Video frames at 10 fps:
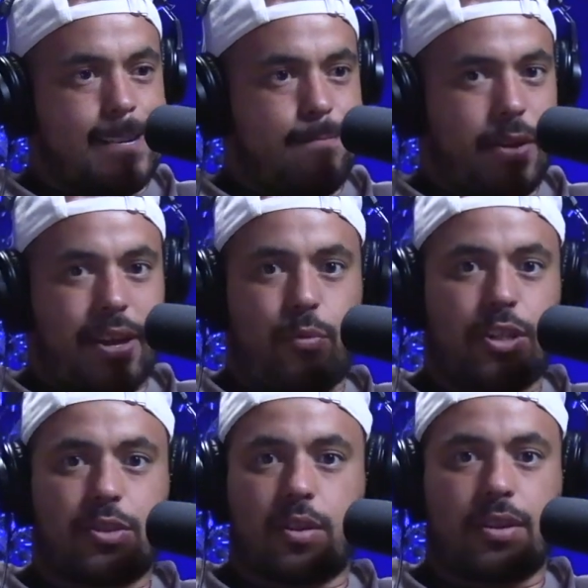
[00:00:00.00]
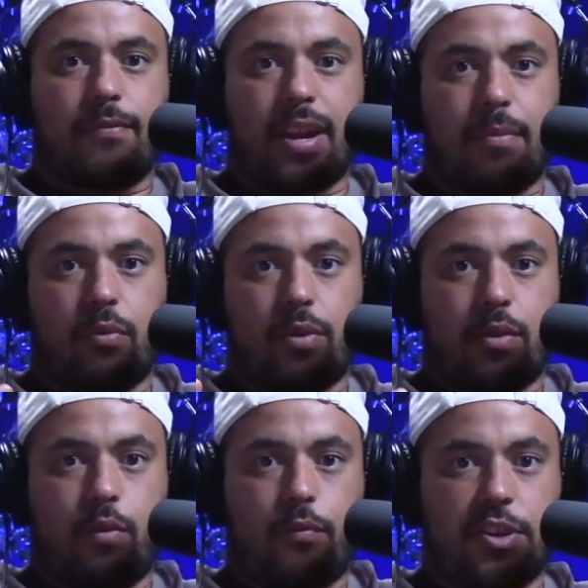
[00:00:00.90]
And we just sort of developed a
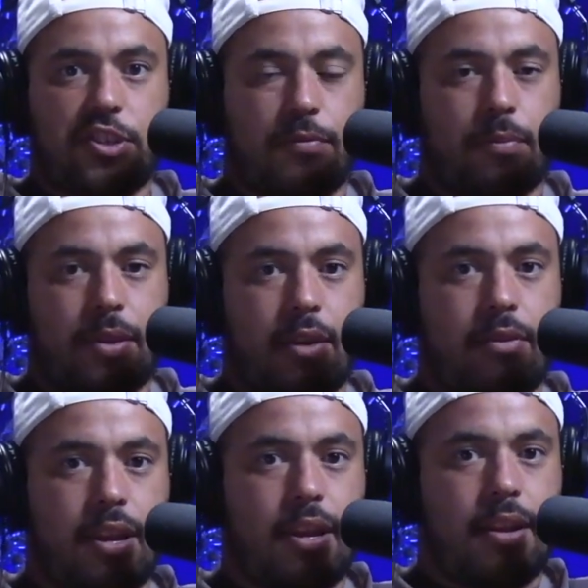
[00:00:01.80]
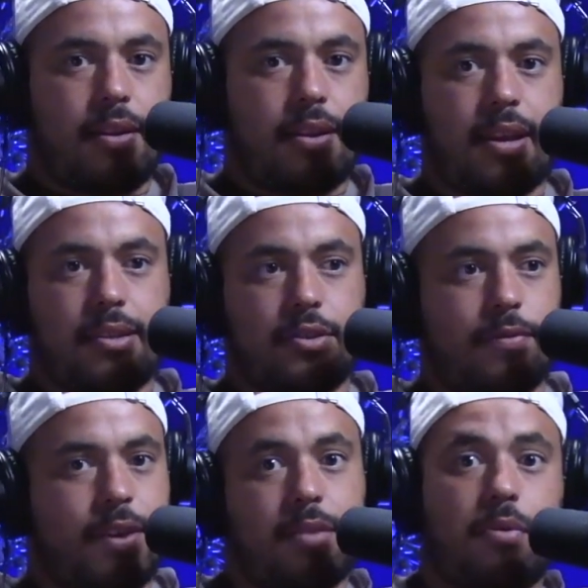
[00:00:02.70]
really cool friendship from there, and
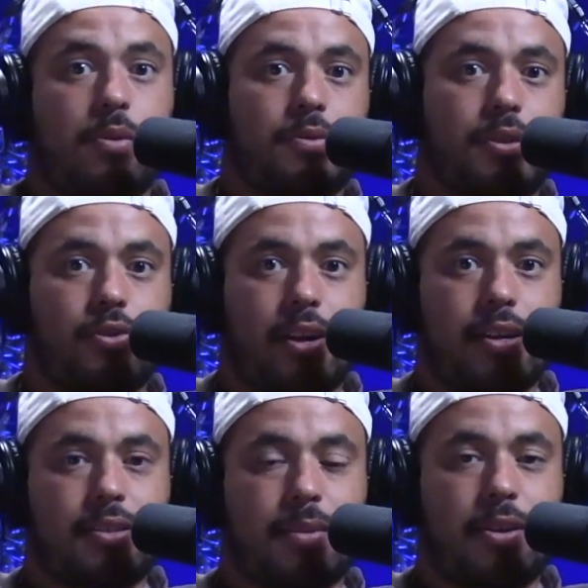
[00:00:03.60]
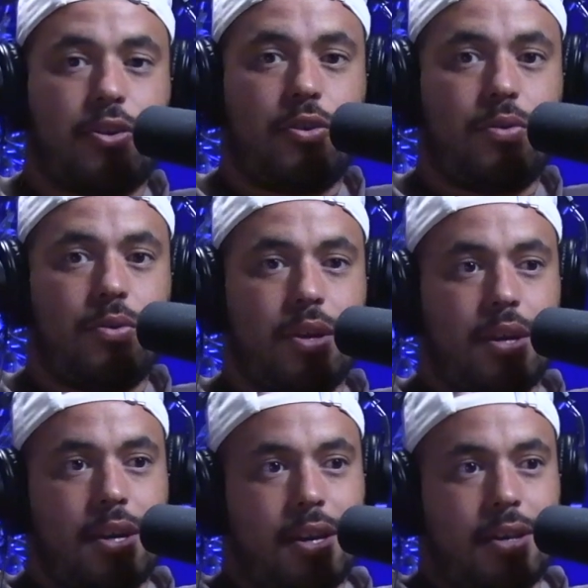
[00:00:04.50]
sort of had the balls to try something new.
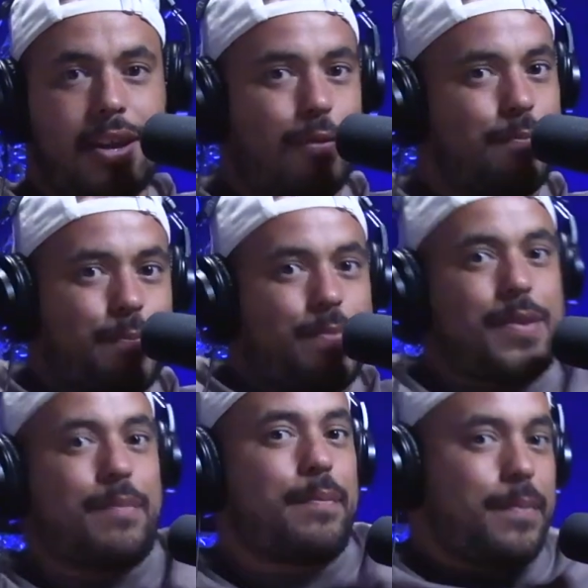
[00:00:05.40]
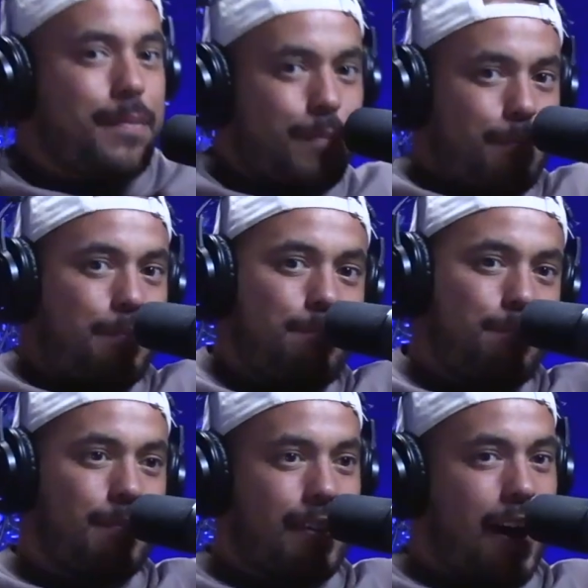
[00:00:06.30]
Now,
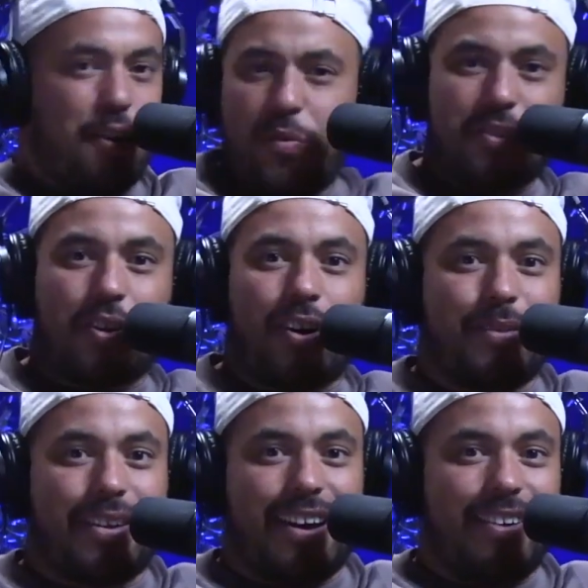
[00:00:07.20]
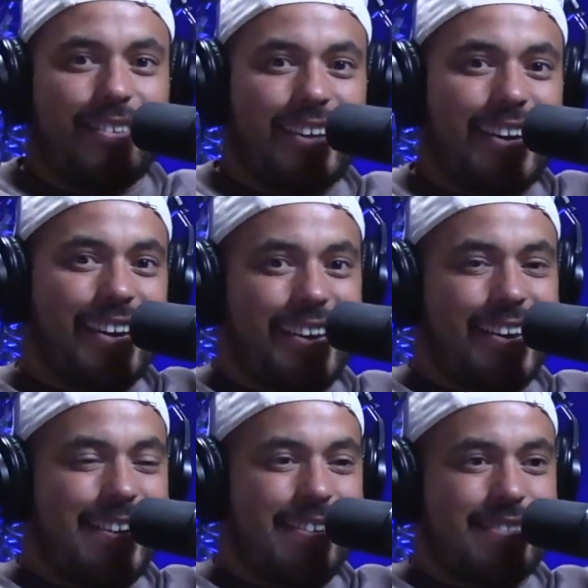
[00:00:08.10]
I know it's common now, like
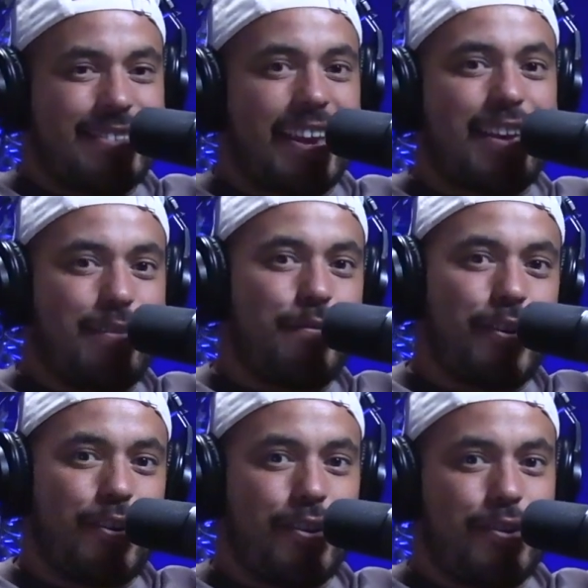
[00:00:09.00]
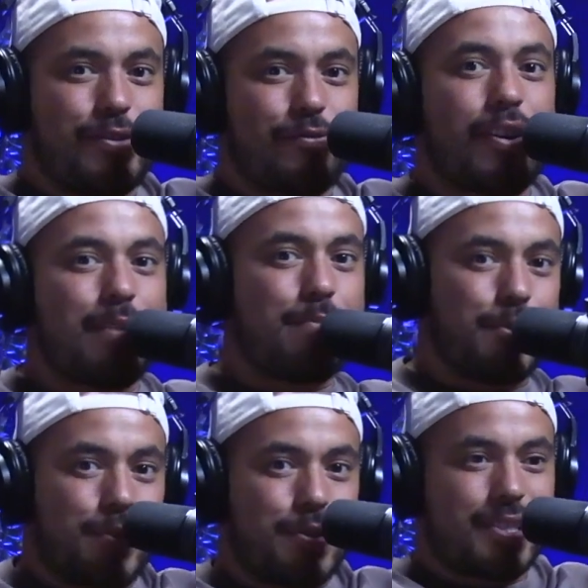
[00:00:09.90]
taking photos, reading
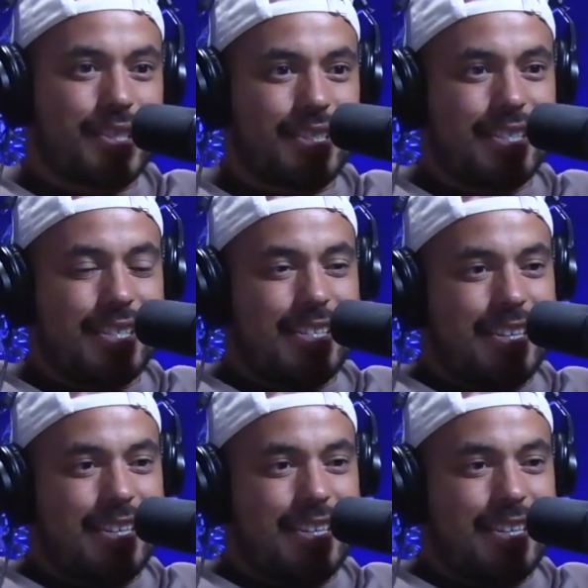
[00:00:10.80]
books,